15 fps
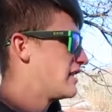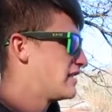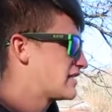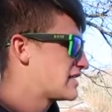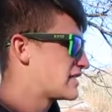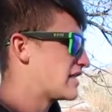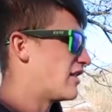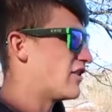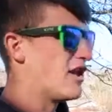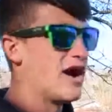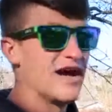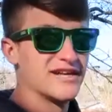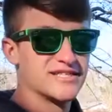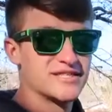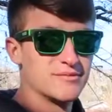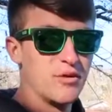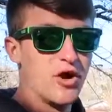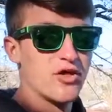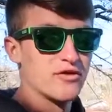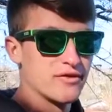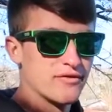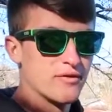This is a lot
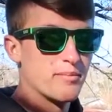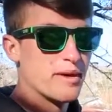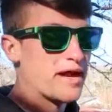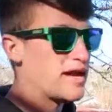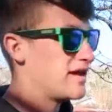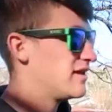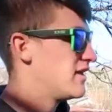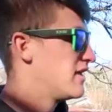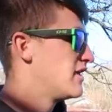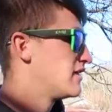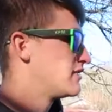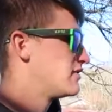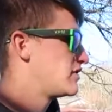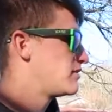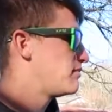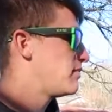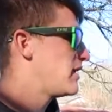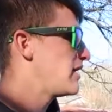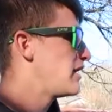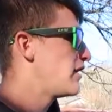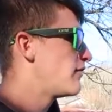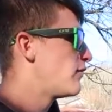smaller of a bait, so just be
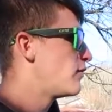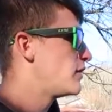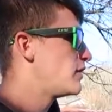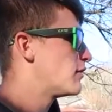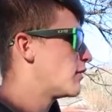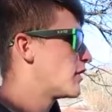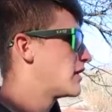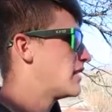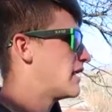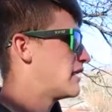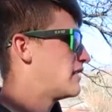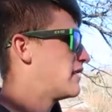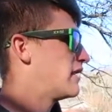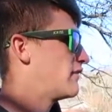careful when you're working that thing.